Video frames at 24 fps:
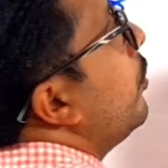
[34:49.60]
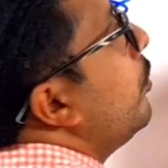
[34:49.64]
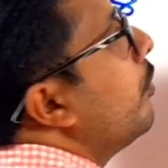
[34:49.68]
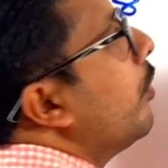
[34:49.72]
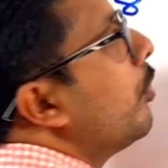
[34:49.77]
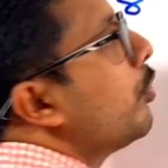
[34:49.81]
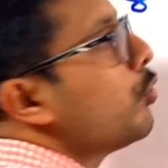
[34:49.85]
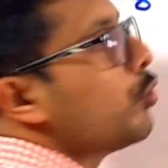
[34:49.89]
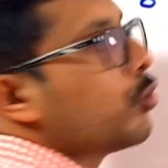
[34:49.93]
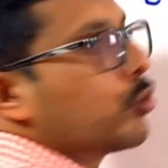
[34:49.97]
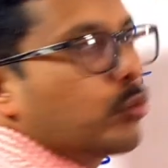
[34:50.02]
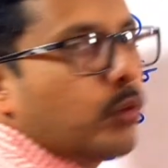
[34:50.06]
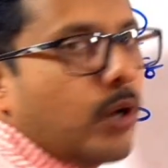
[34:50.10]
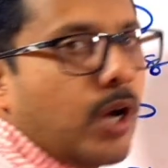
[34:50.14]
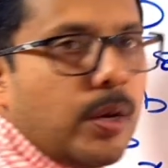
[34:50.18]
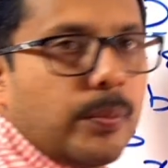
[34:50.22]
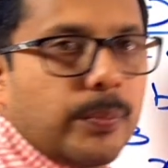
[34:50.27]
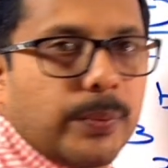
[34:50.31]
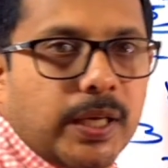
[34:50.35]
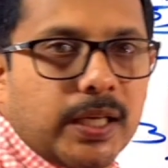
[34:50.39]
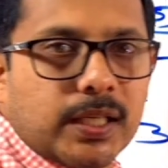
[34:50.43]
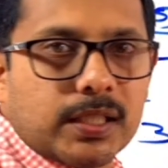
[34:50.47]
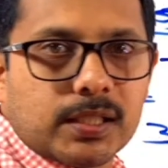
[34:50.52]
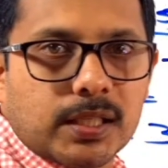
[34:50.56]
you have to
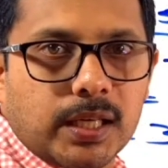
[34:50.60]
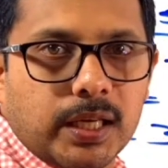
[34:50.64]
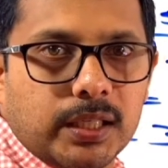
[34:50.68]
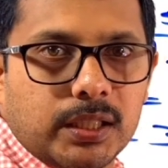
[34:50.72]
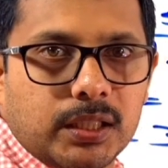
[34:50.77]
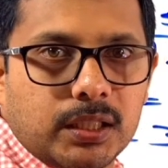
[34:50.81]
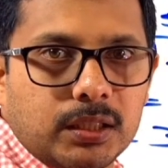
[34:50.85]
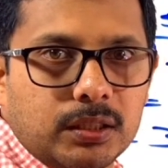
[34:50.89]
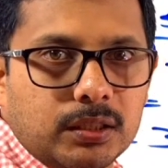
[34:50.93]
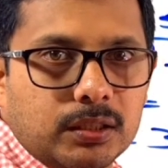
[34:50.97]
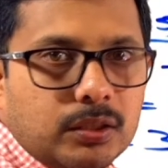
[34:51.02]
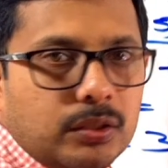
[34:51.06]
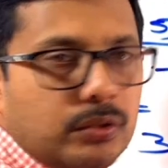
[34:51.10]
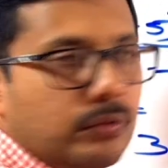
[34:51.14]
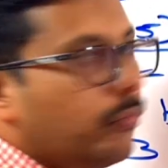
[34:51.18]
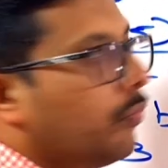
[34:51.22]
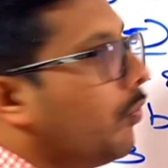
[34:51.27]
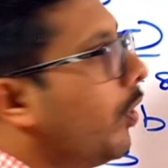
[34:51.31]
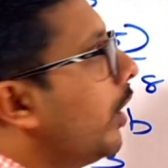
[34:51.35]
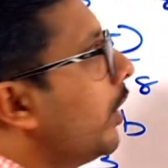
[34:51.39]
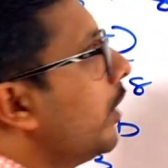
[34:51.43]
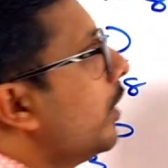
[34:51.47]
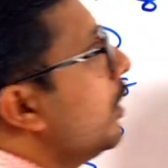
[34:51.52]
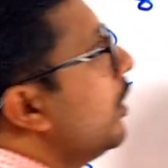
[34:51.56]
swap x and
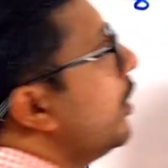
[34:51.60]
y.